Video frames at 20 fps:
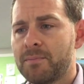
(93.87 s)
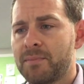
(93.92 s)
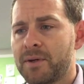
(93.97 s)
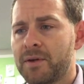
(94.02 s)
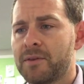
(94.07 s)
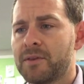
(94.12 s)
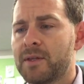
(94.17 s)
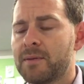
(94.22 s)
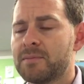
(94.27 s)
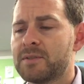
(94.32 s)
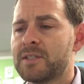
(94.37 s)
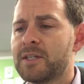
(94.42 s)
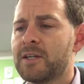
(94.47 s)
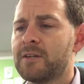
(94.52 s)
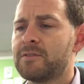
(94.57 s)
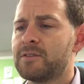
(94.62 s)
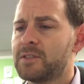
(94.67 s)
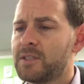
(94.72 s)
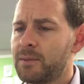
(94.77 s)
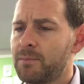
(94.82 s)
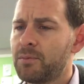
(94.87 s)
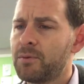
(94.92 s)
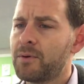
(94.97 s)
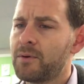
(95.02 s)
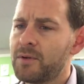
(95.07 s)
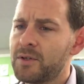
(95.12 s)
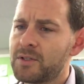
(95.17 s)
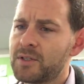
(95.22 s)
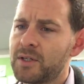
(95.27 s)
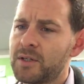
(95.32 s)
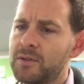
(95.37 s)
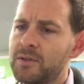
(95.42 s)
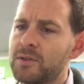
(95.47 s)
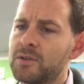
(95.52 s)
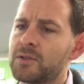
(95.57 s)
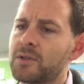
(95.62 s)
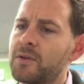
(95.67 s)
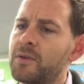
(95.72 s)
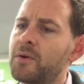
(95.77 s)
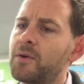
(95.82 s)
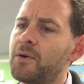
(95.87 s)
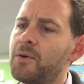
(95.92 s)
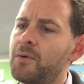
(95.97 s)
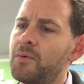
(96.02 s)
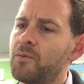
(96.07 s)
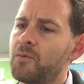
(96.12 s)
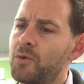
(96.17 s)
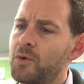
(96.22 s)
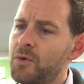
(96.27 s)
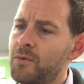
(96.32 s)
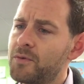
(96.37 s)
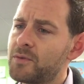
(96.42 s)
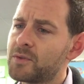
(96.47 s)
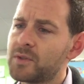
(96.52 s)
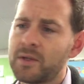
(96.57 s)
built themselves temporary shelters on their own roofs,